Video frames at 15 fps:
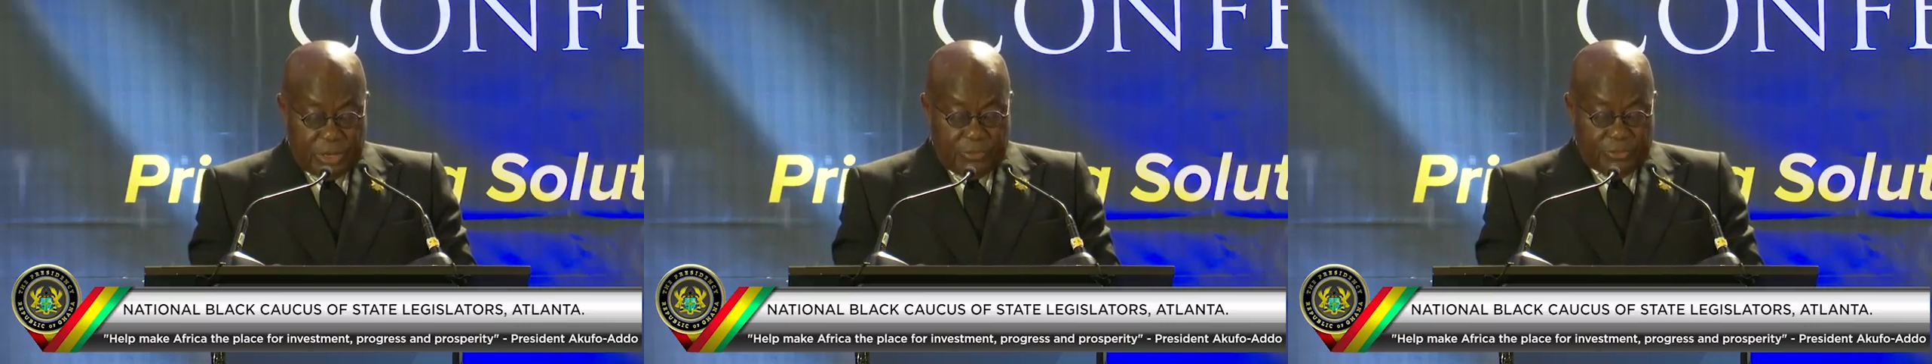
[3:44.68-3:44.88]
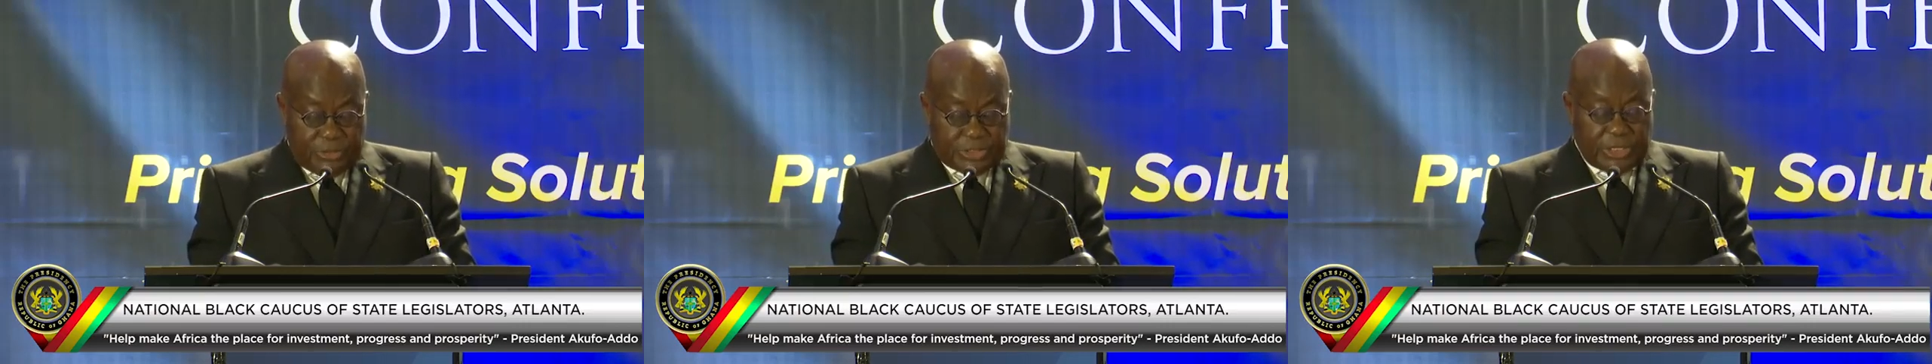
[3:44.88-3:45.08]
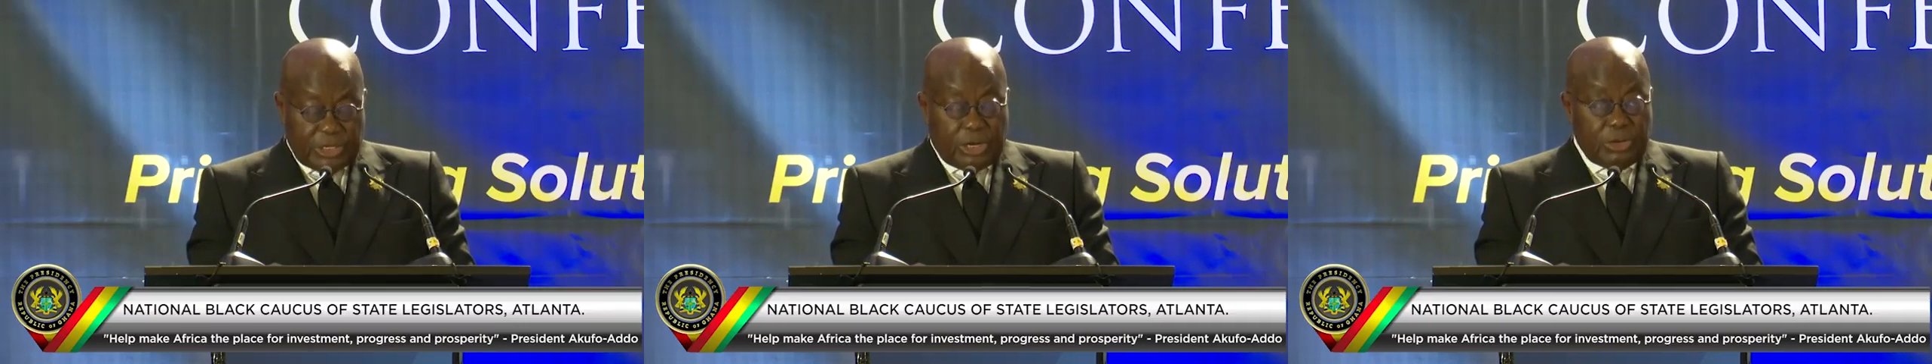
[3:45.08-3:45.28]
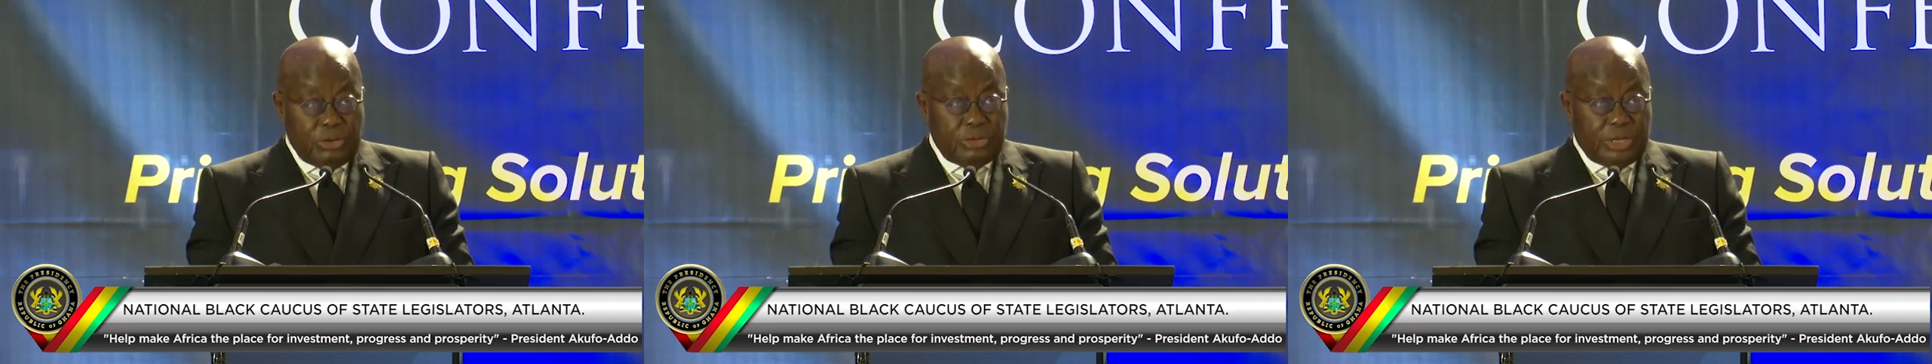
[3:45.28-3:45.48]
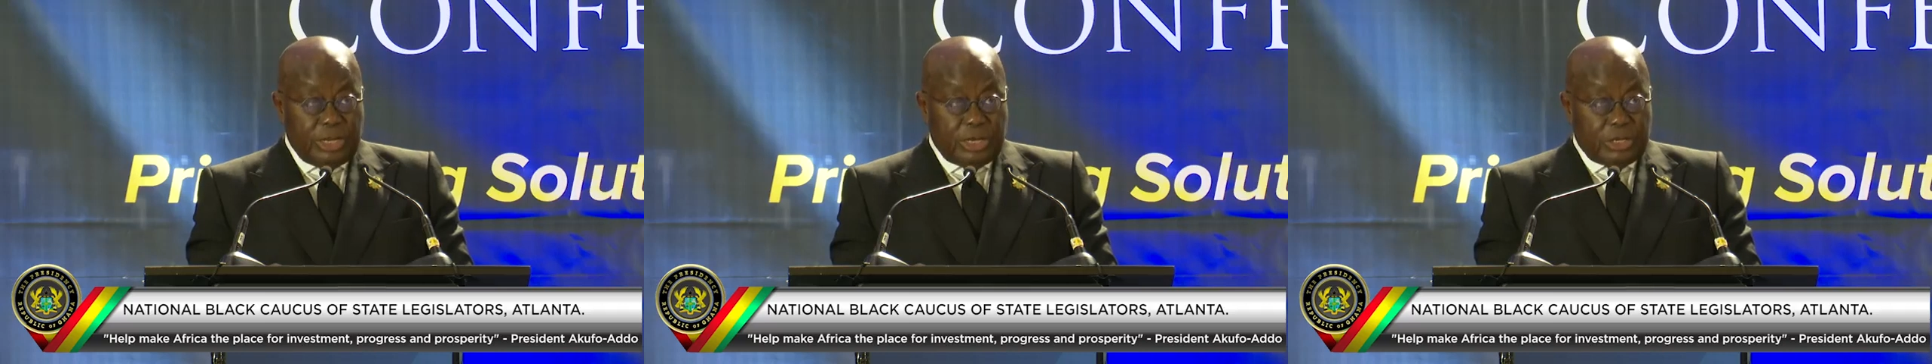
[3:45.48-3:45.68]
which
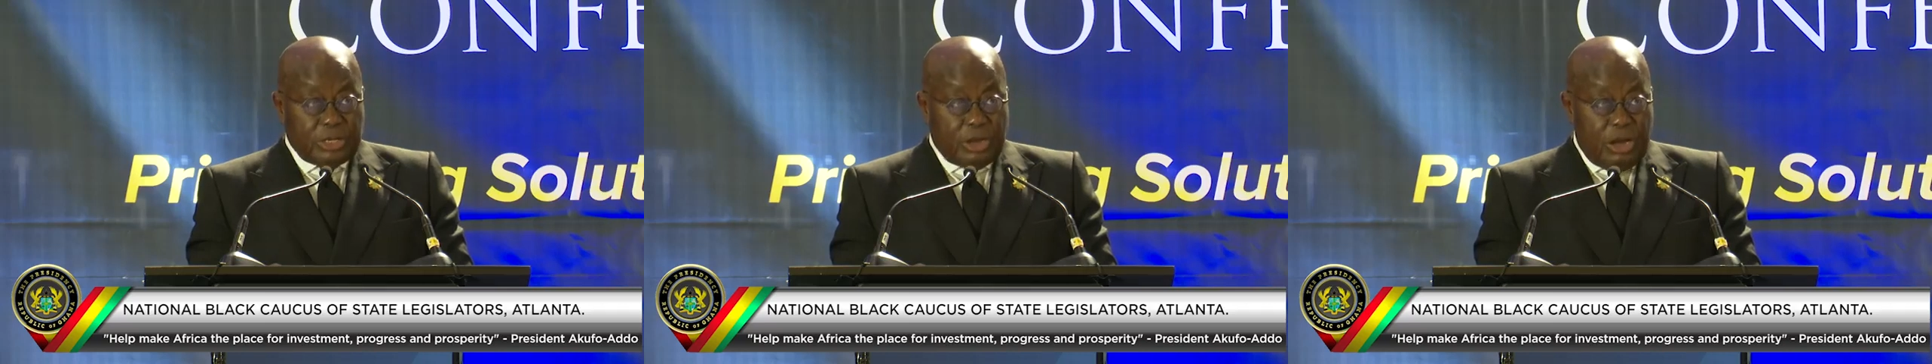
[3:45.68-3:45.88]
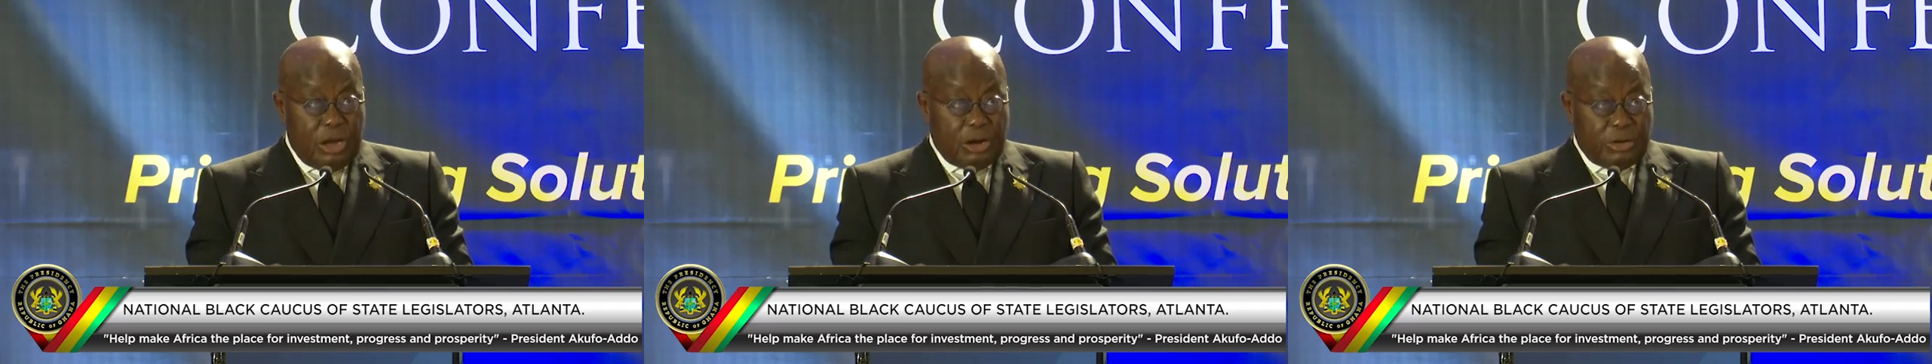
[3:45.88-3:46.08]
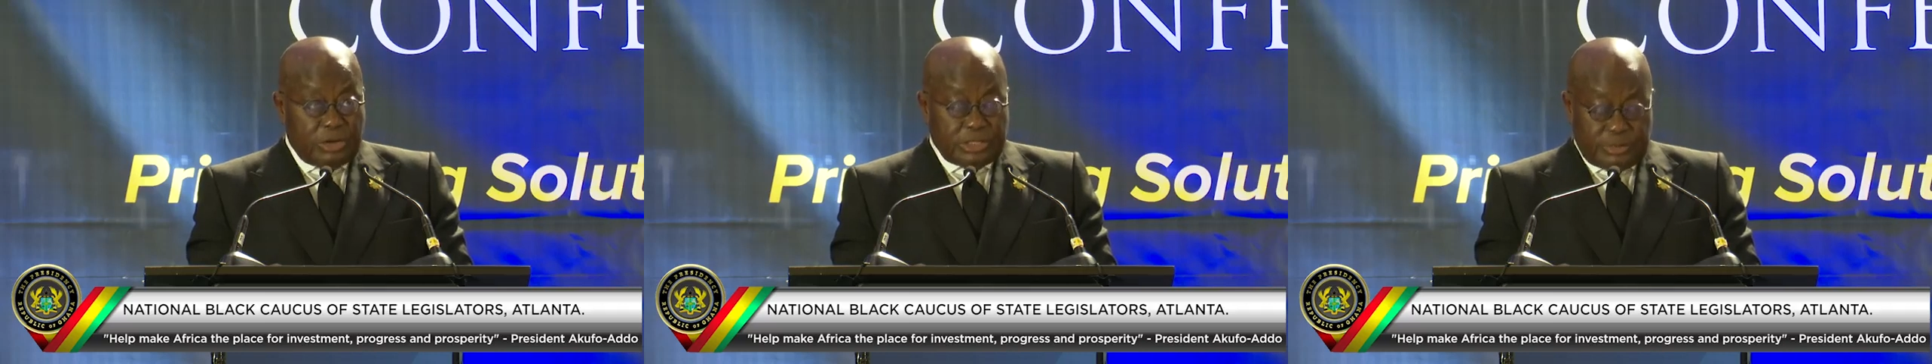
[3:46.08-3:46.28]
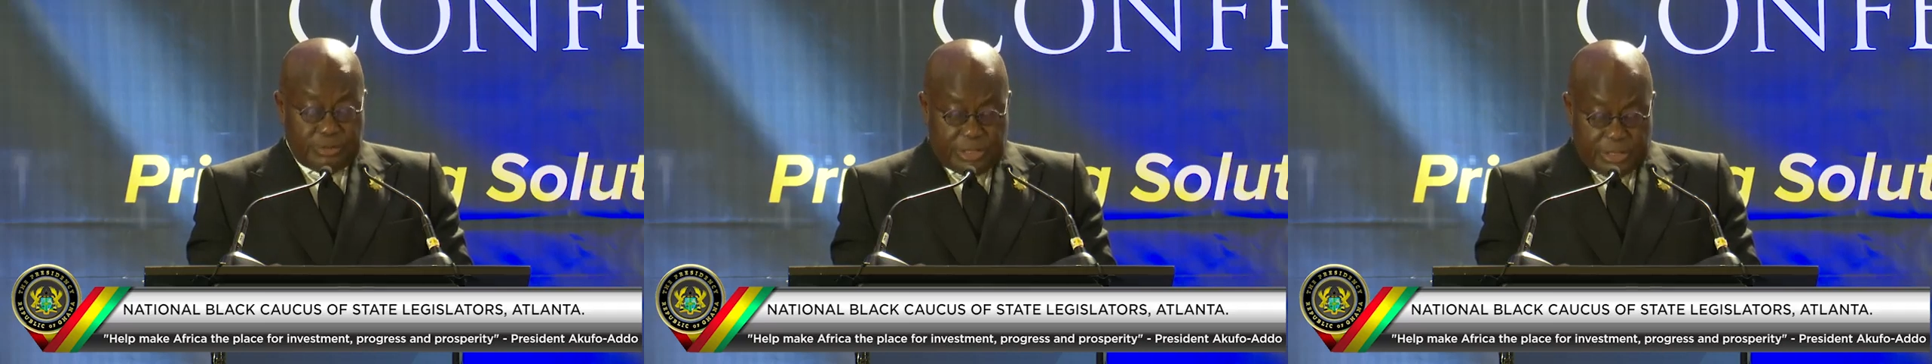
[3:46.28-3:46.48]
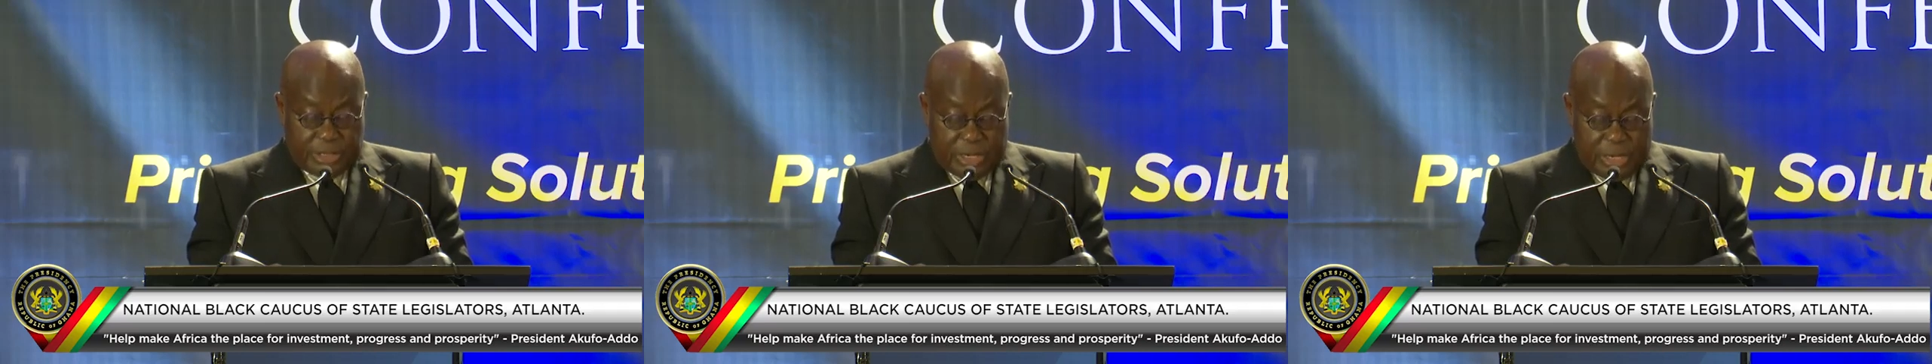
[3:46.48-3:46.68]
included
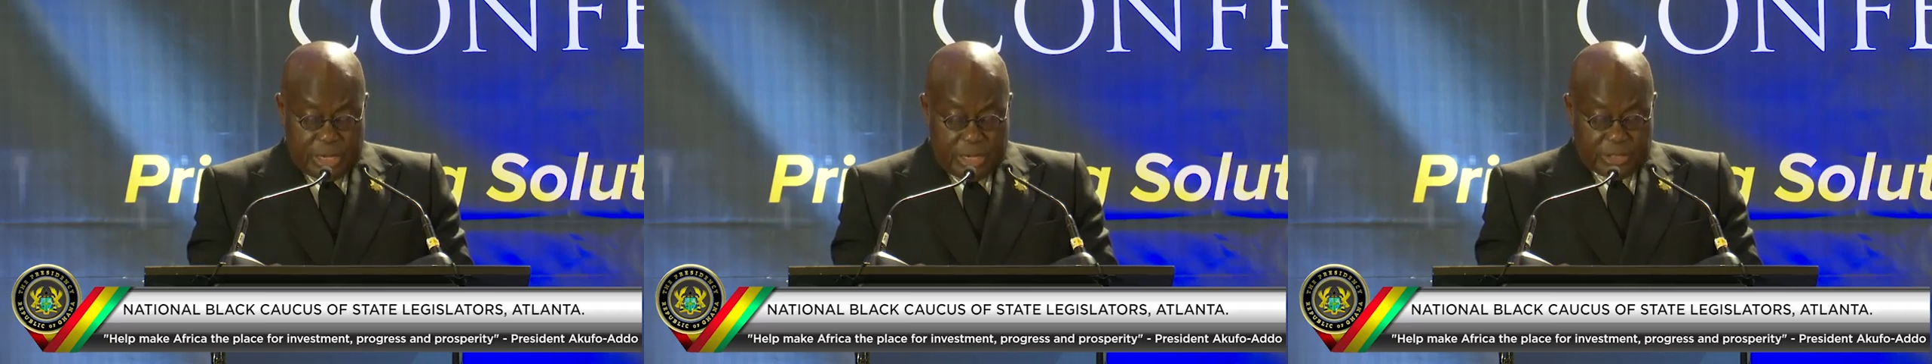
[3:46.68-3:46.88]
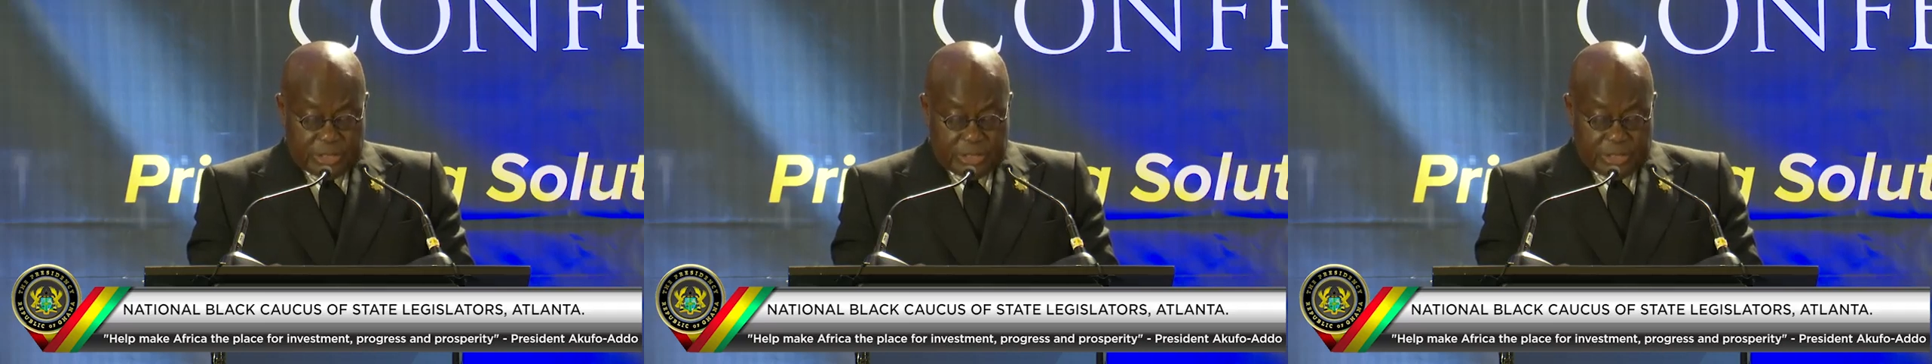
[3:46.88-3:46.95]
Congressman